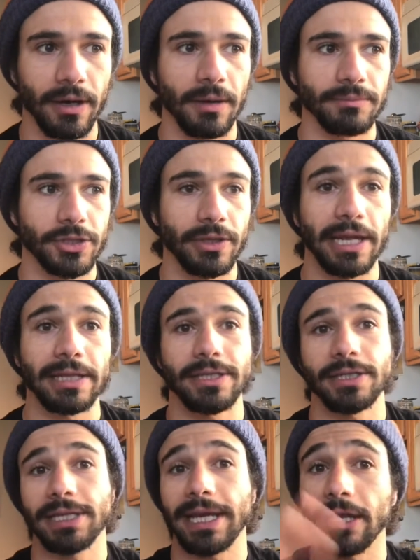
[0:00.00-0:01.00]
um, so that it
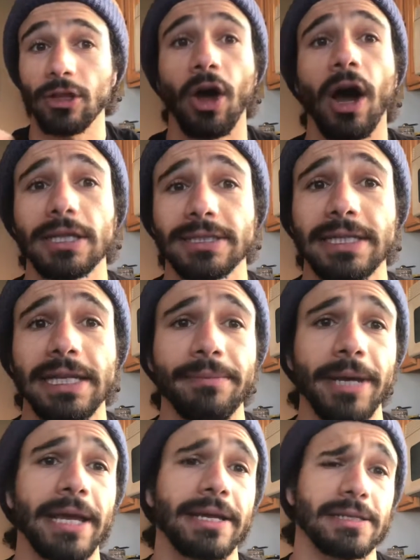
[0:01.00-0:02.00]
doesn't get lost in
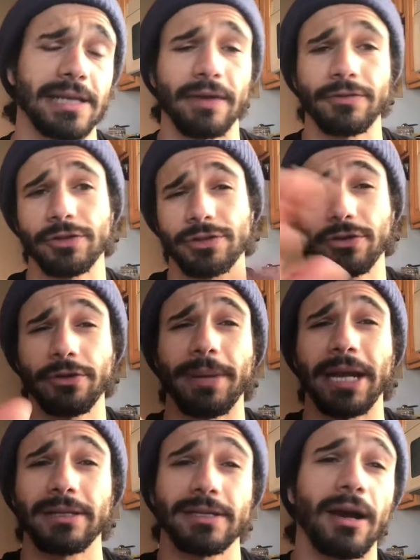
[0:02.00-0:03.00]
eBay, because after a certain
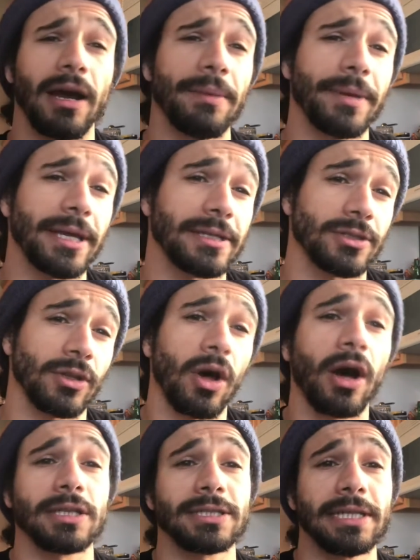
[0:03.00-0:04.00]
amount of time, it gets
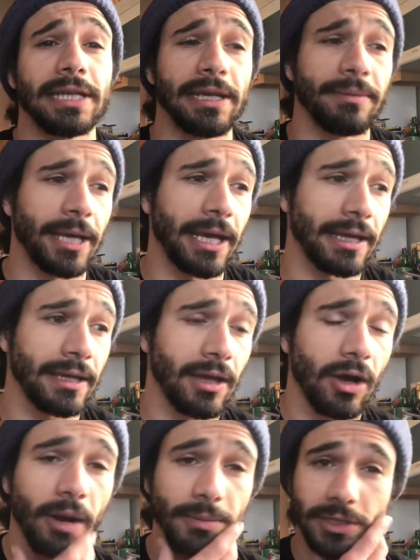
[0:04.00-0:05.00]
lost in eBay,
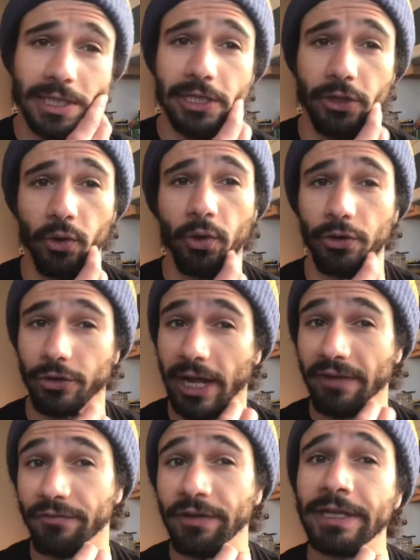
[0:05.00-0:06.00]
almost like your order
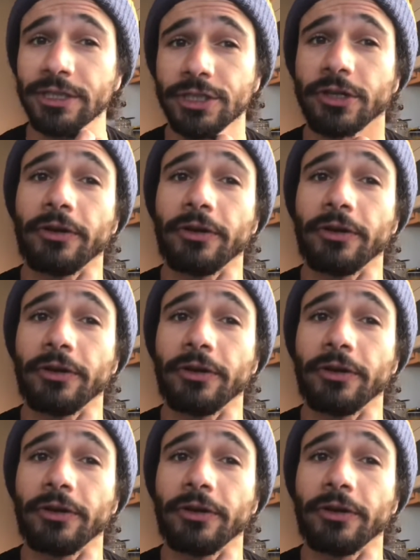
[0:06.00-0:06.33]
got finished